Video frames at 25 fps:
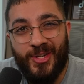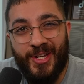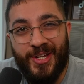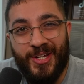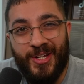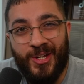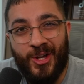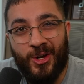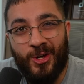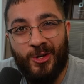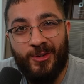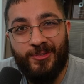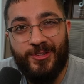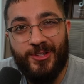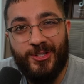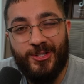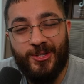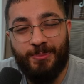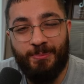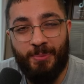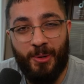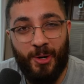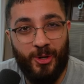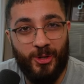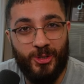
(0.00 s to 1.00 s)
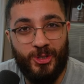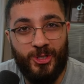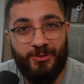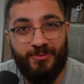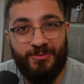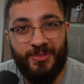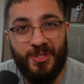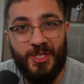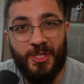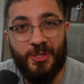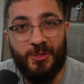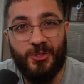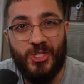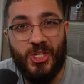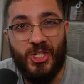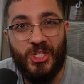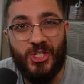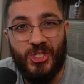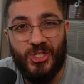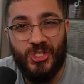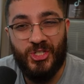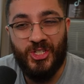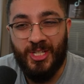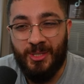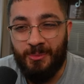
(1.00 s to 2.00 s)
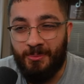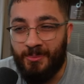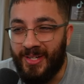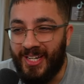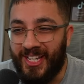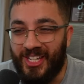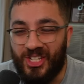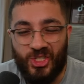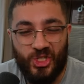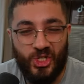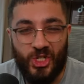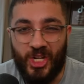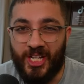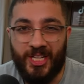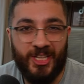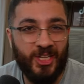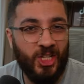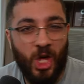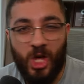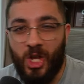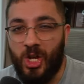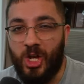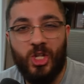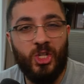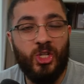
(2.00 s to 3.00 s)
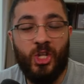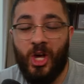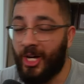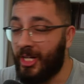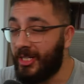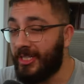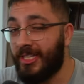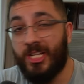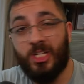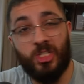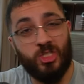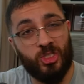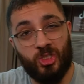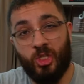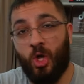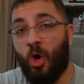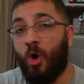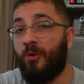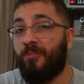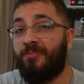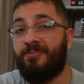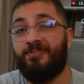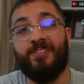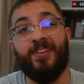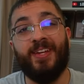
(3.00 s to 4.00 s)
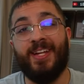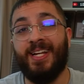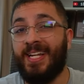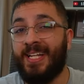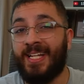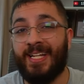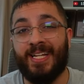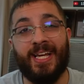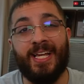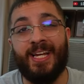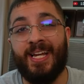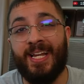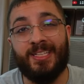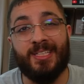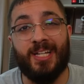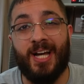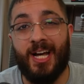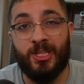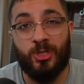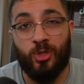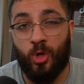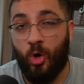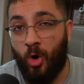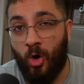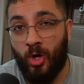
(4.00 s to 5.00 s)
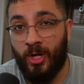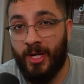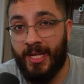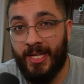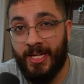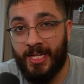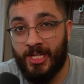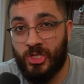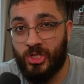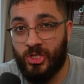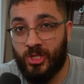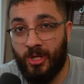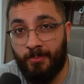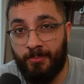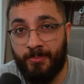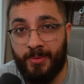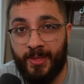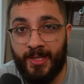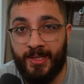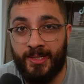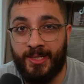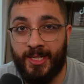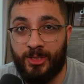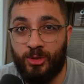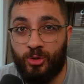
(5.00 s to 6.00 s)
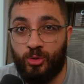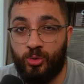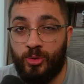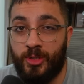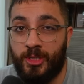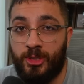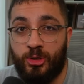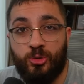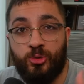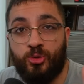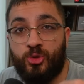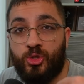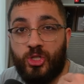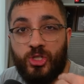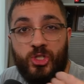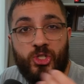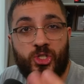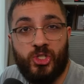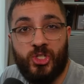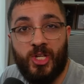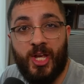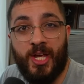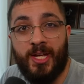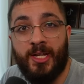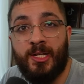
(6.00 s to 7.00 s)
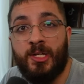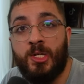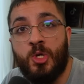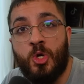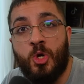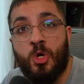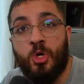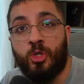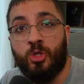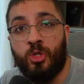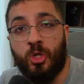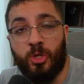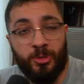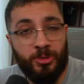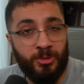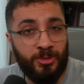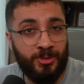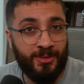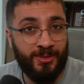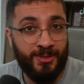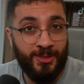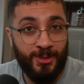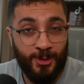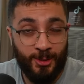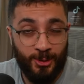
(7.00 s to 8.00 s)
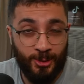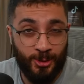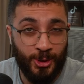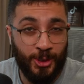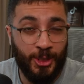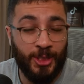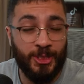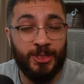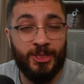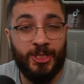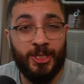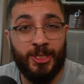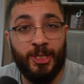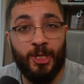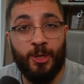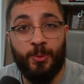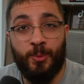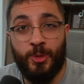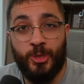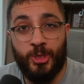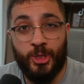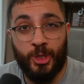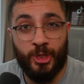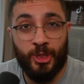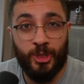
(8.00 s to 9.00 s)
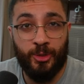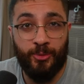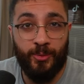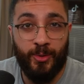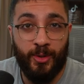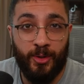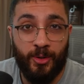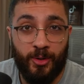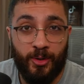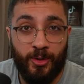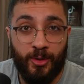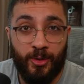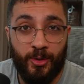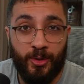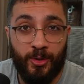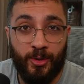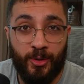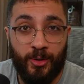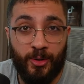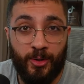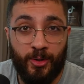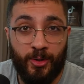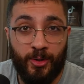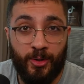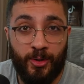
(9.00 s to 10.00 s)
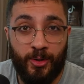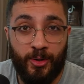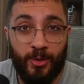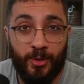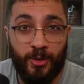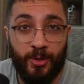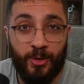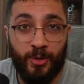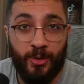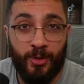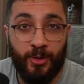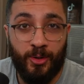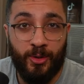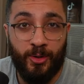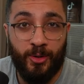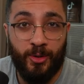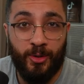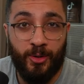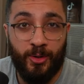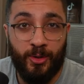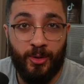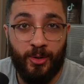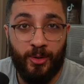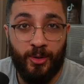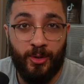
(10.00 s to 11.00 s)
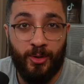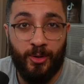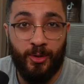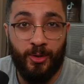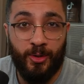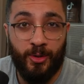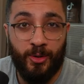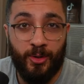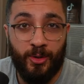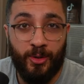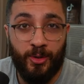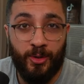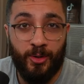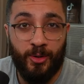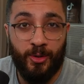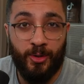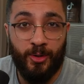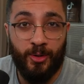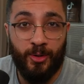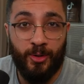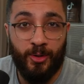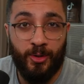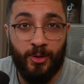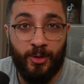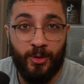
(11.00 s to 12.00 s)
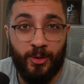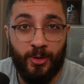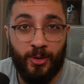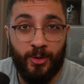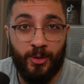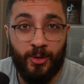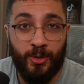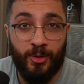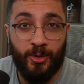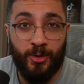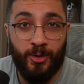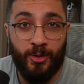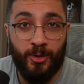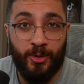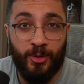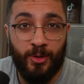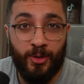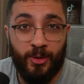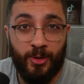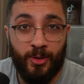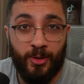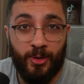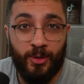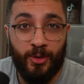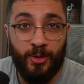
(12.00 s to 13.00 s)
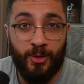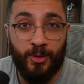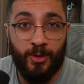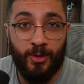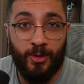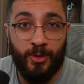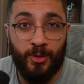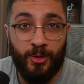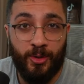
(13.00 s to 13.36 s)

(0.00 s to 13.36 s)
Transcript: none of his apology videos seem legit. None, not, there's no feeling in it at all. It is something that you need to just say to continue with your career. But you know what is the best apology video on YouTube, which had a lot of feelings,